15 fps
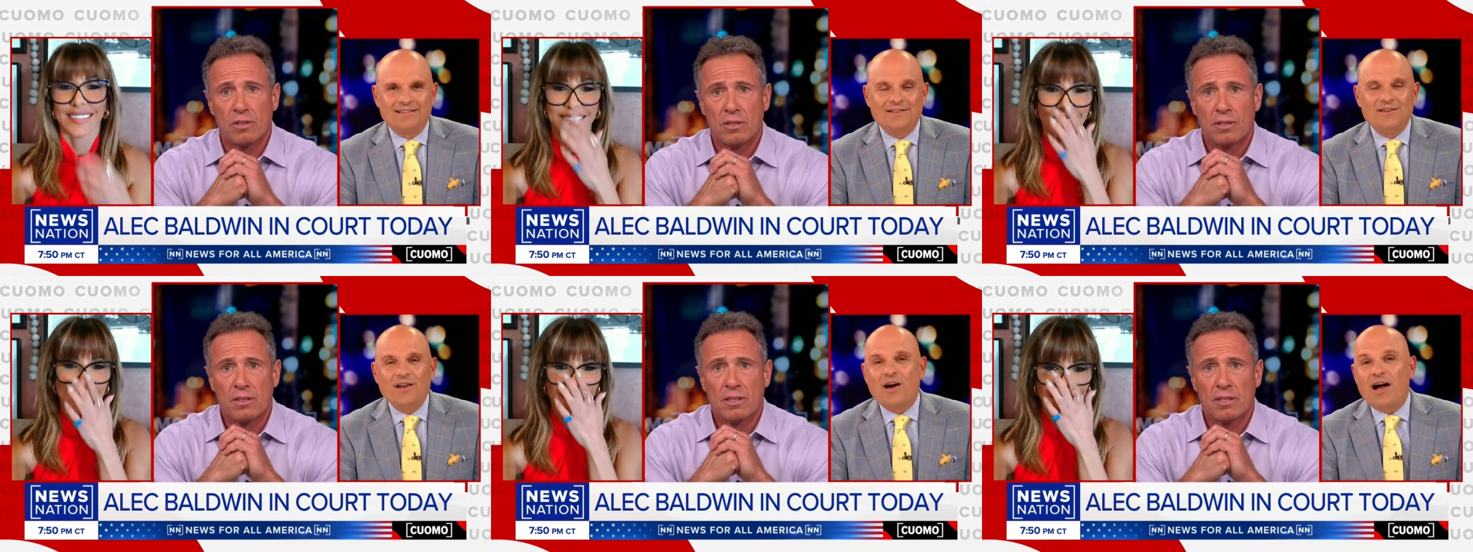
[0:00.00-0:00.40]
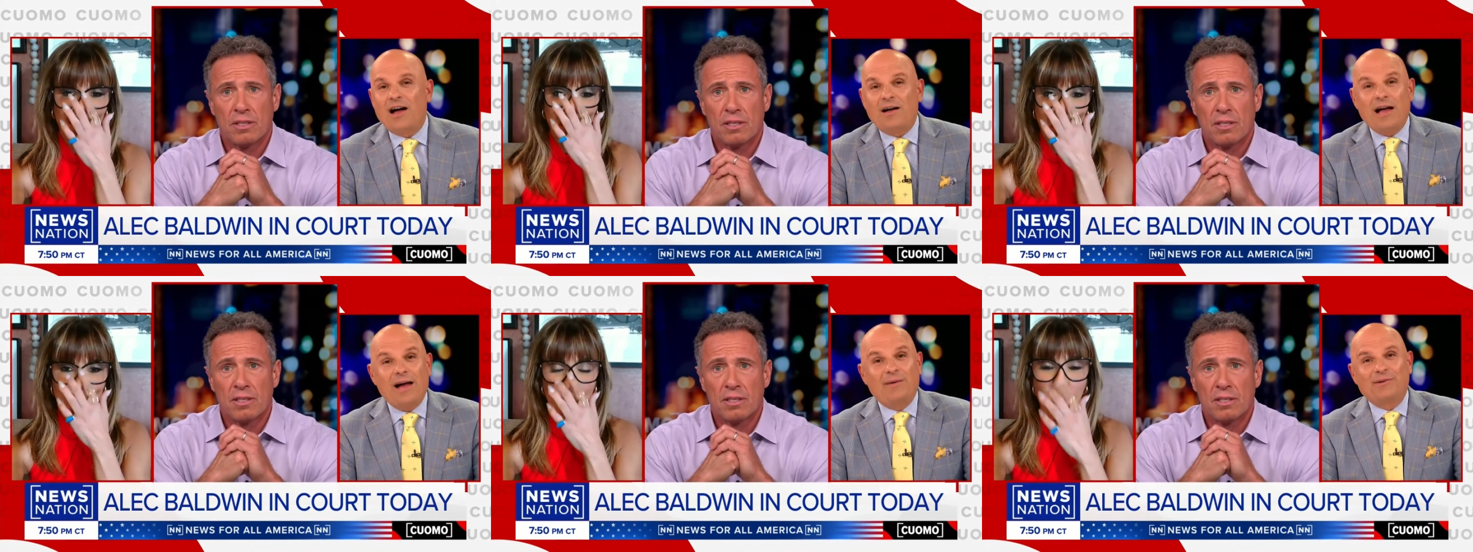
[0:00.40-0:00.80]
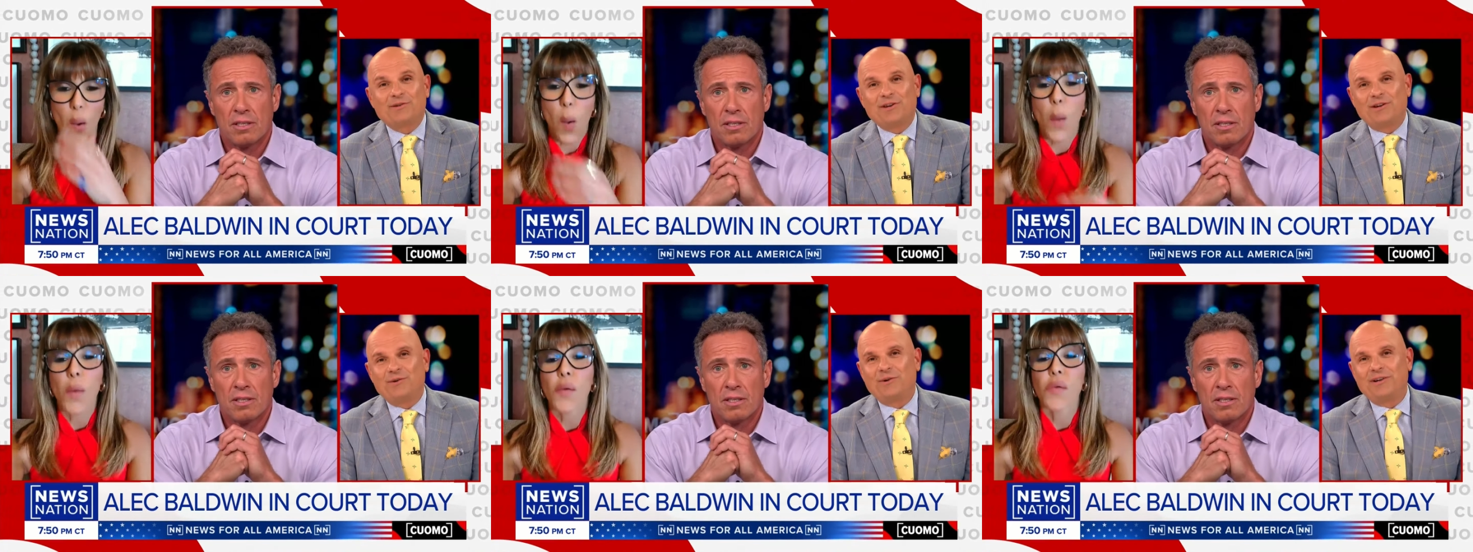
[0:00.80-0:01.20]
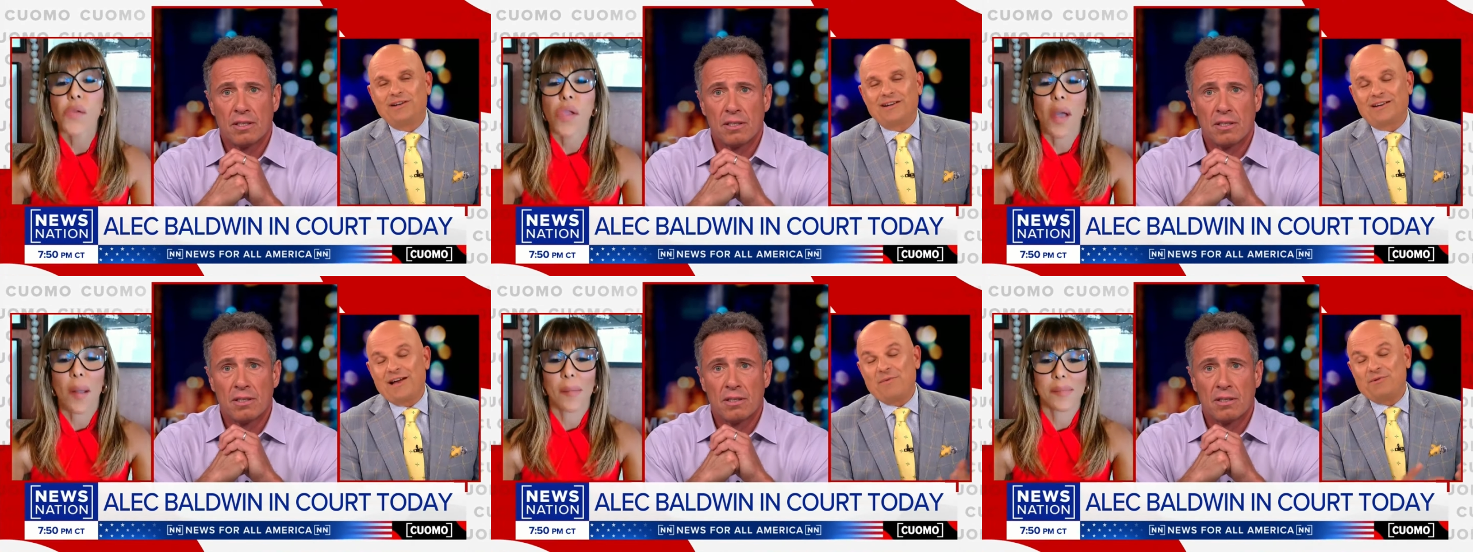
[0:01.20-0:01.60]
Speaker 1: No, I was
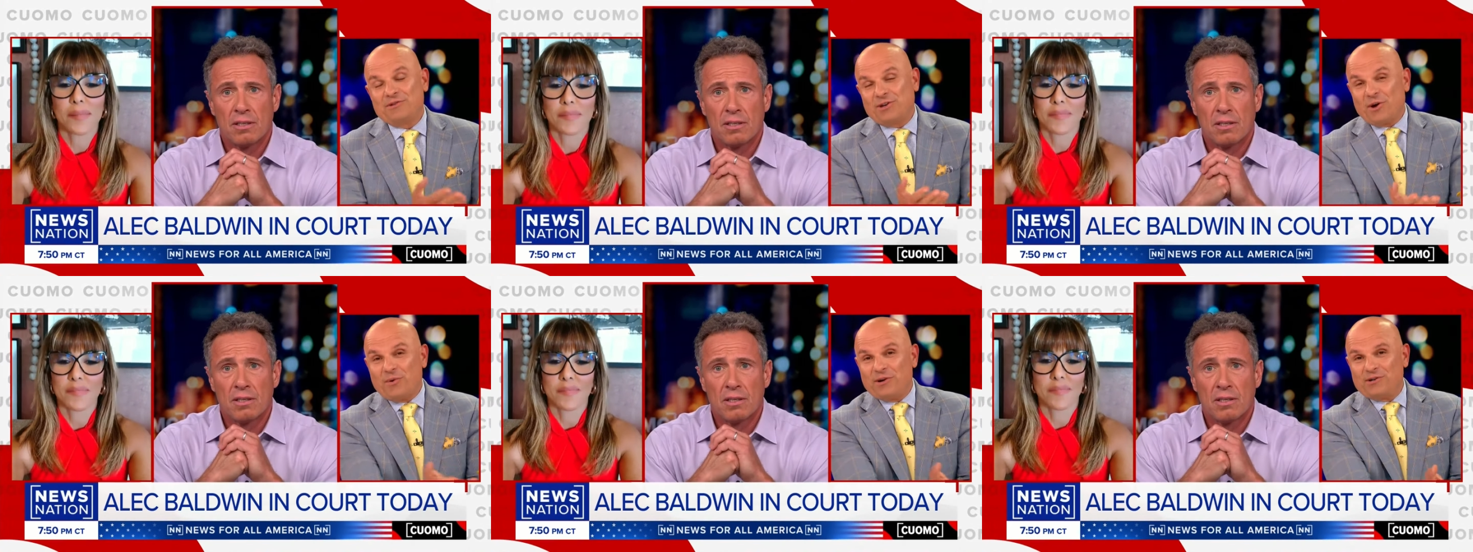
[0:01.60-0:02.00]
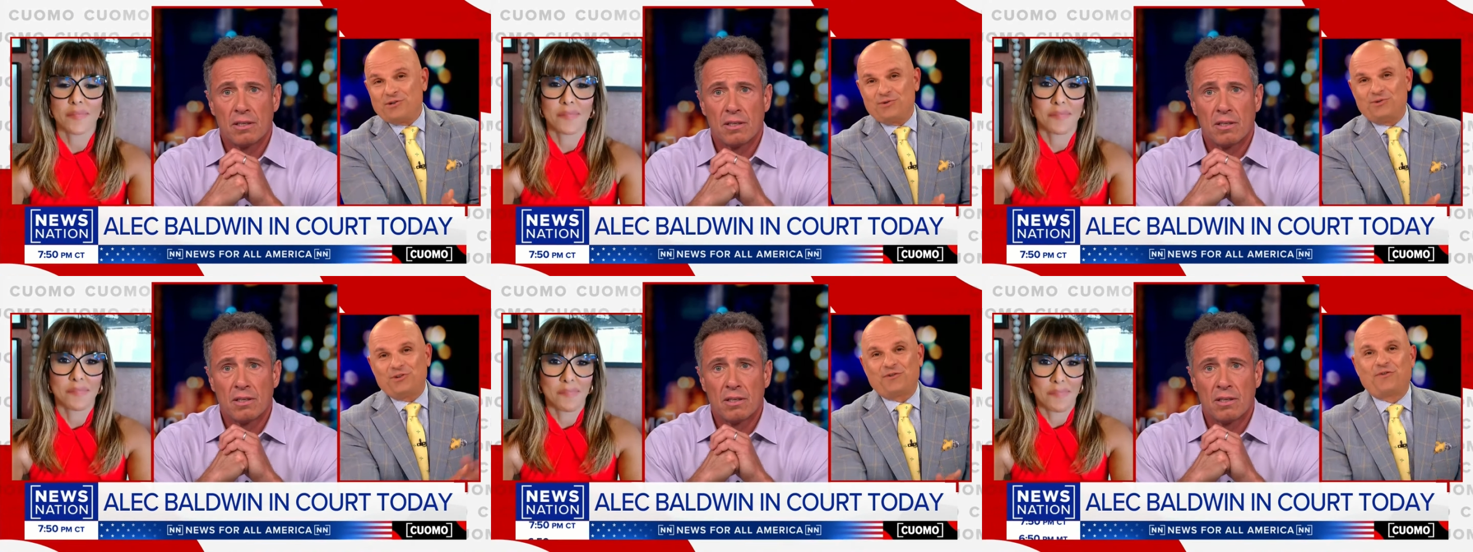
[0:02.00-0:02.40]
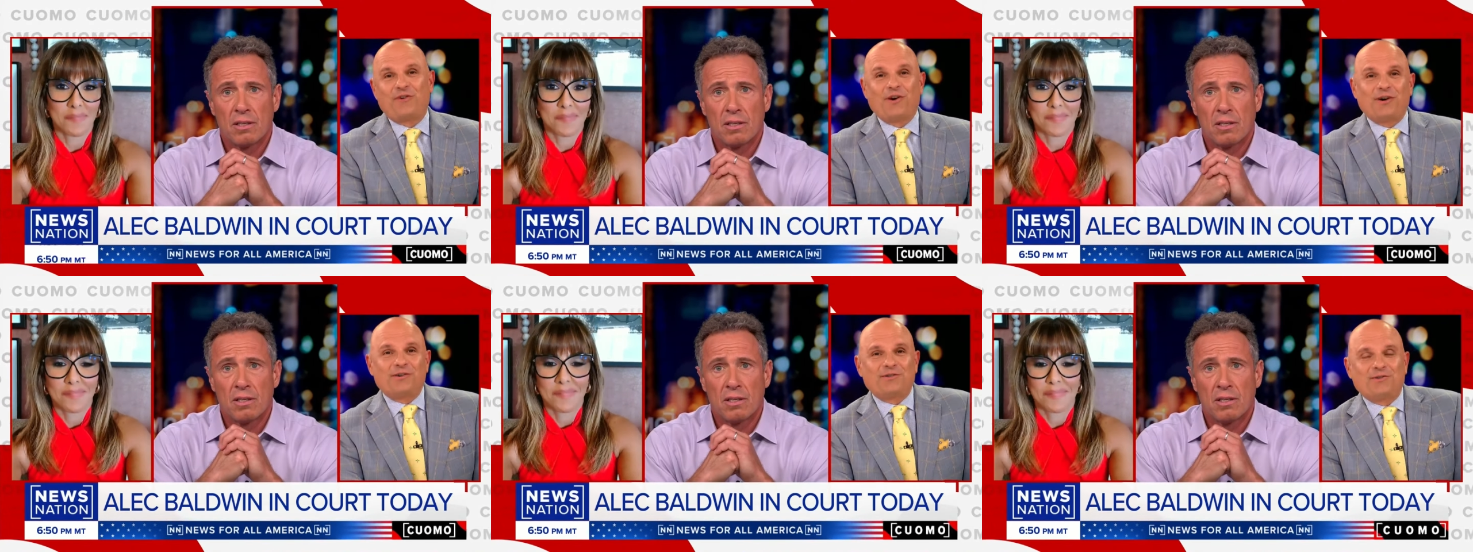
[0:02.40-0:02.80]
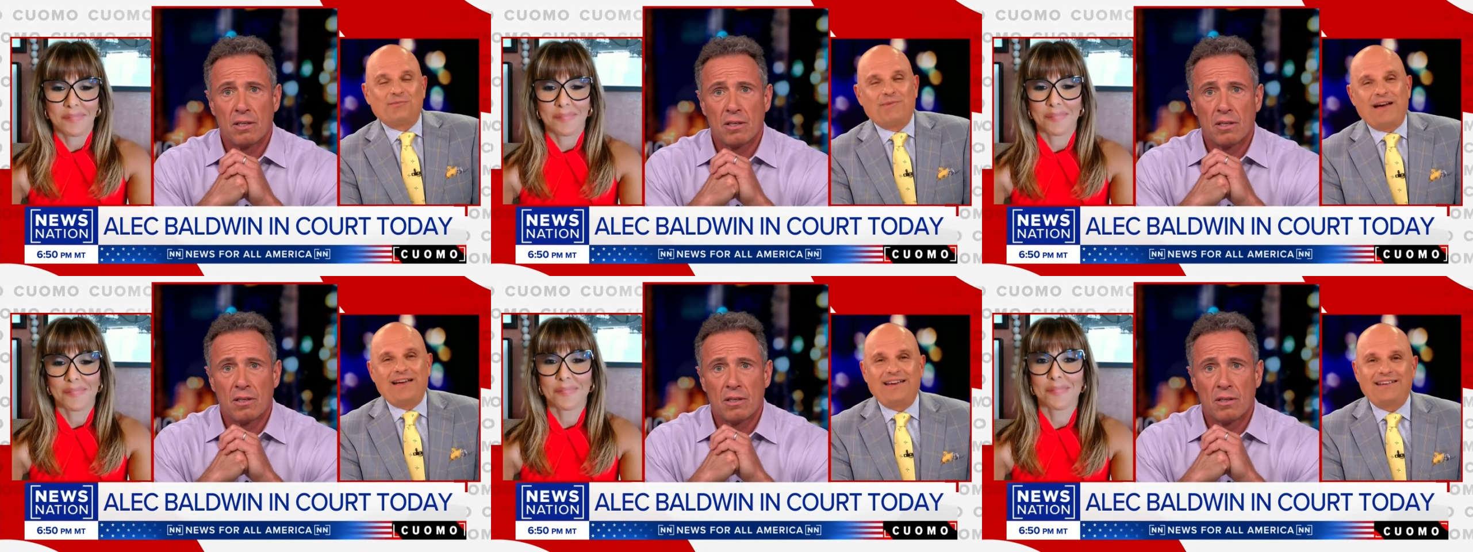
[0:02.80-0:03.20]
going to defer to
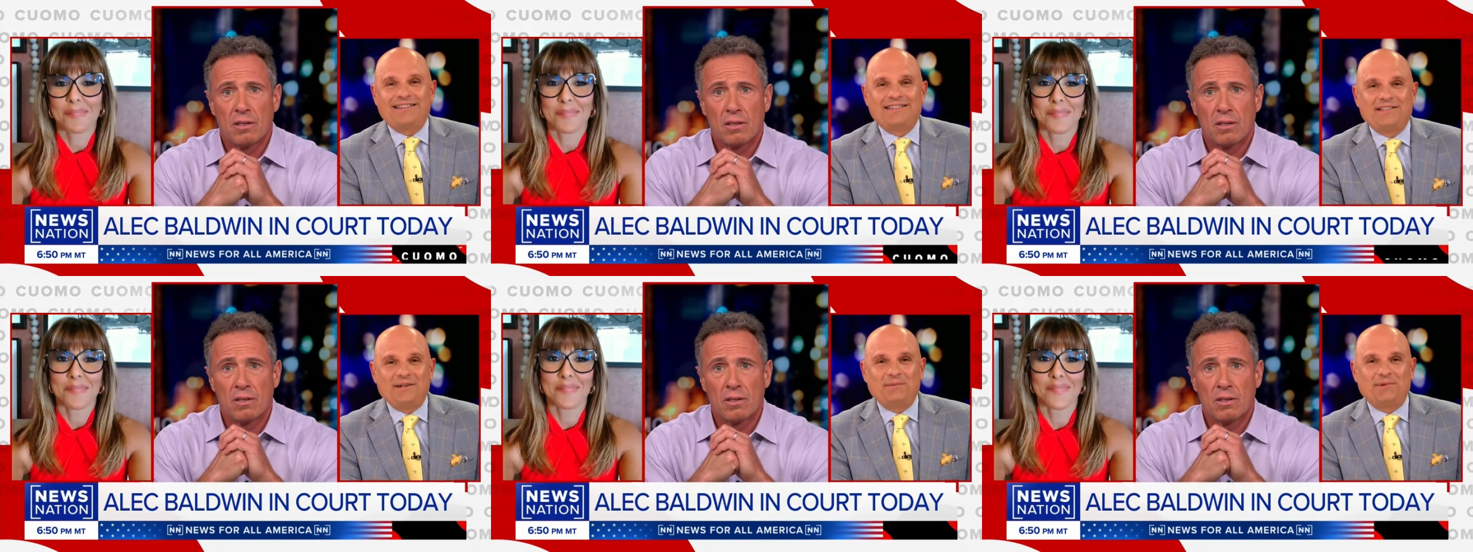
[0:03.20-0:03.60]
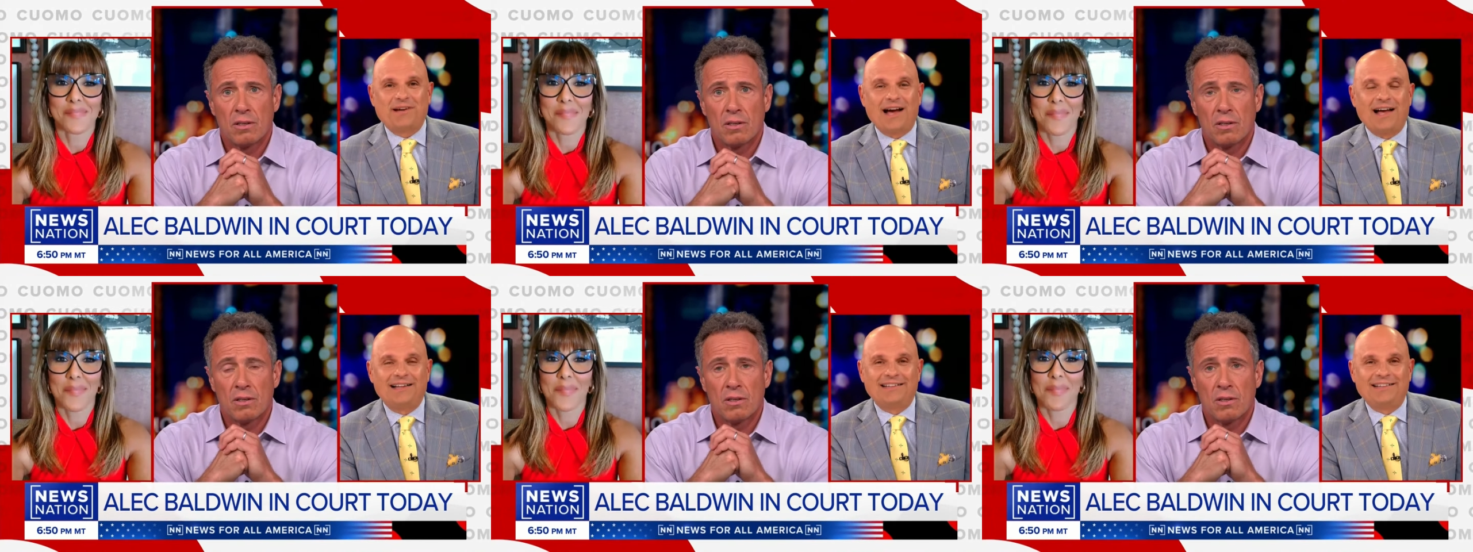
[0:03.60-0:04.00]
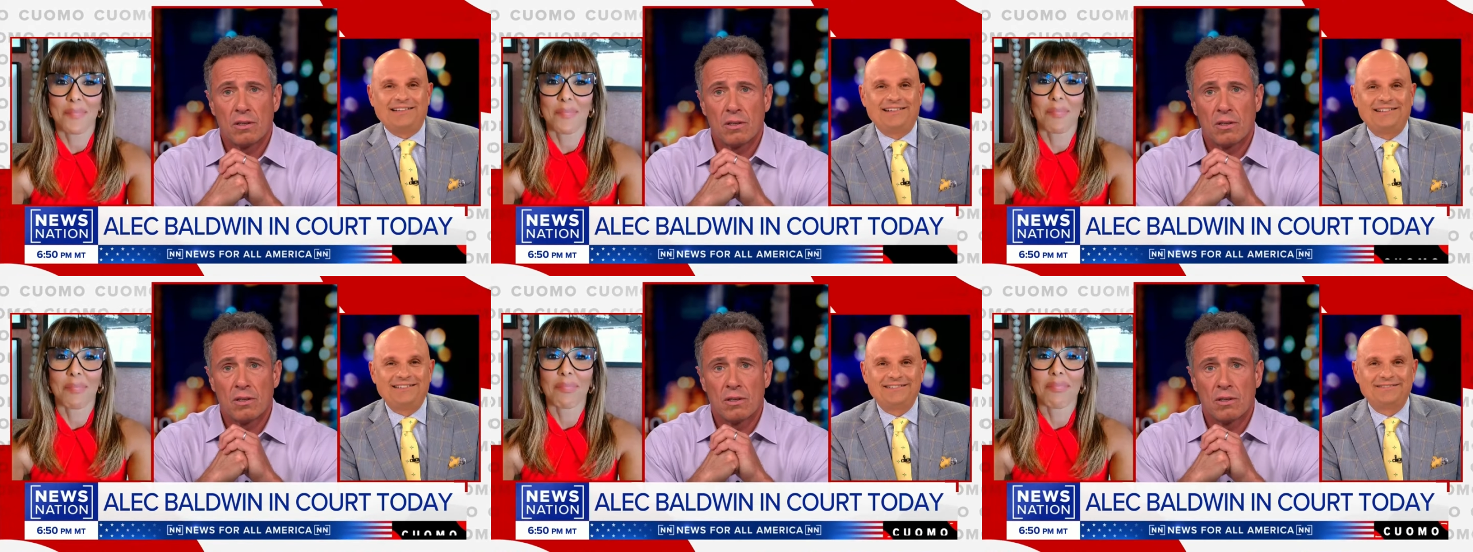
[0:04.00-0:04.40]
my esteemed colleague.